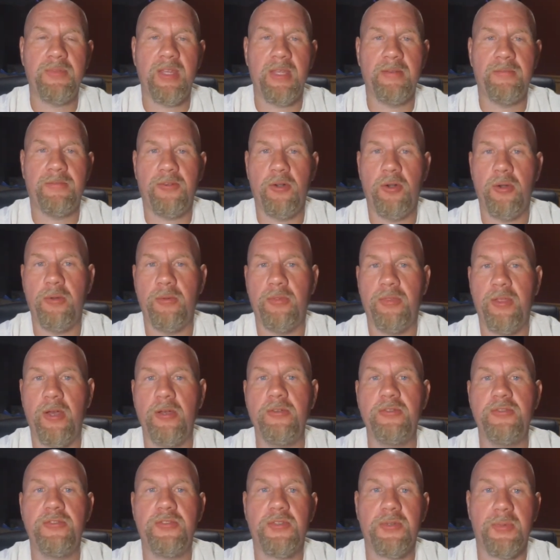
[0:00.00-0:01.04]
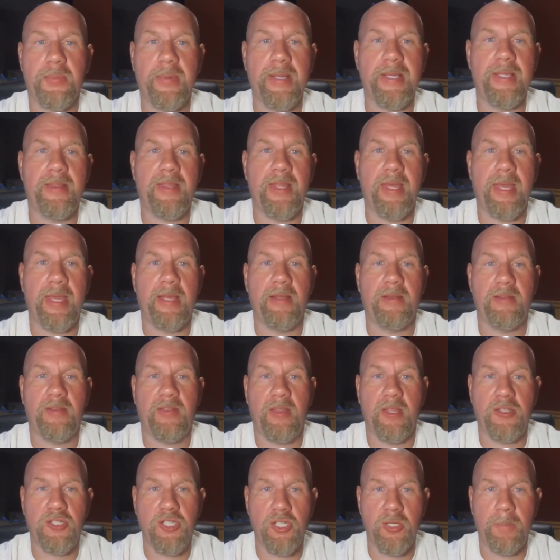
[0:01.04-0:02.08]
And for those 3 things,
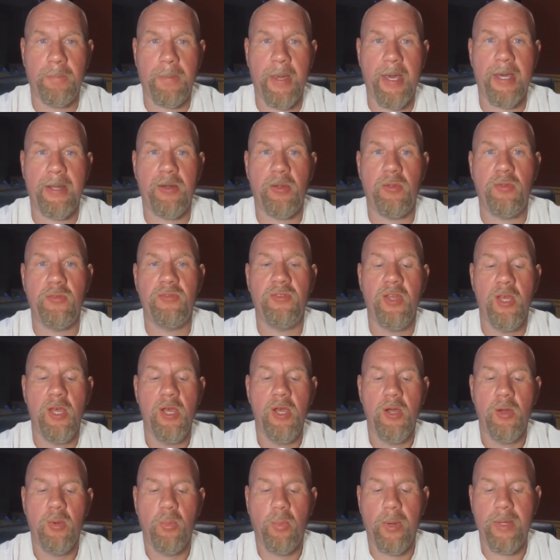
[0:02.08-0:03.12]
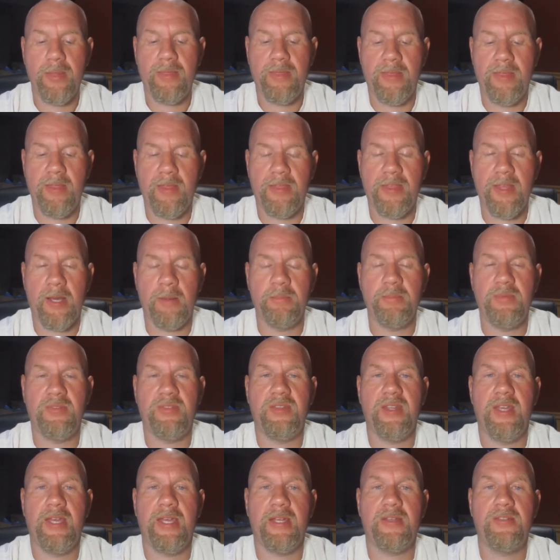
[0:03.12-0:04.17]
the 2 paddles with the
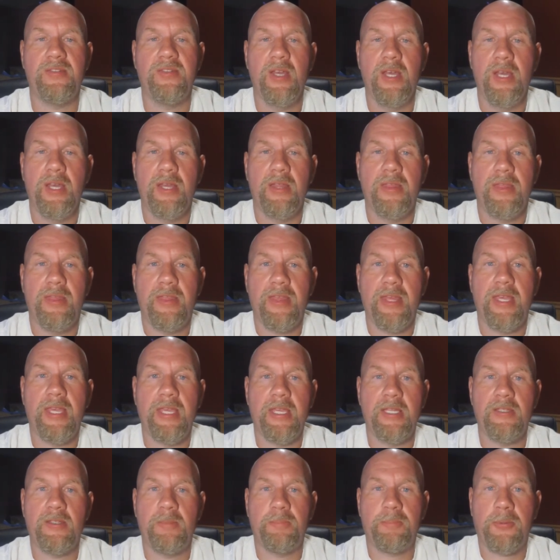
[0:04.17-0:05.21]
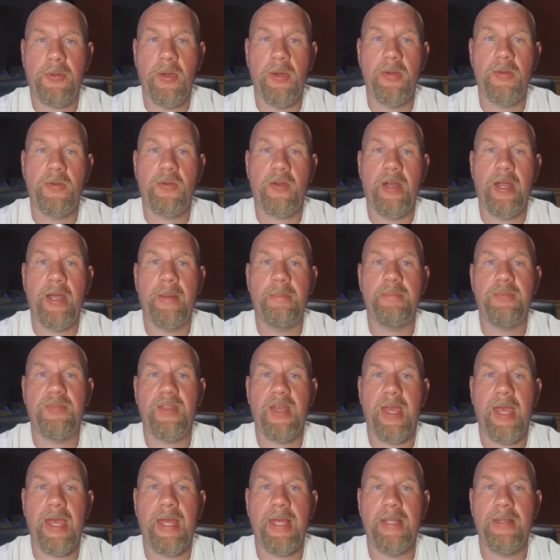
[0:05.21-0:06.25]
thumbsticks, the Pro Grips,
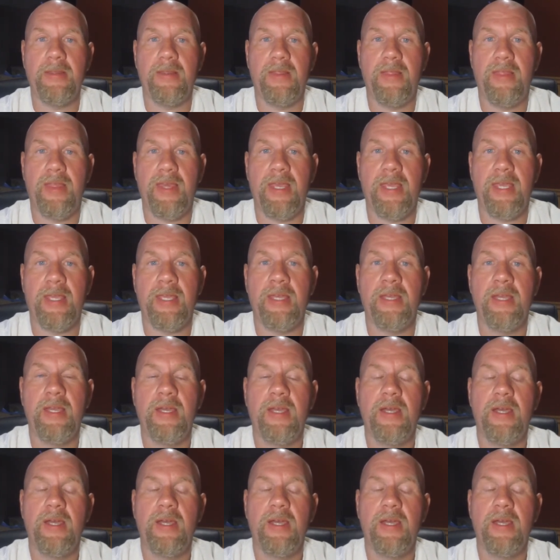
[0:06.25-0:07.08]
and the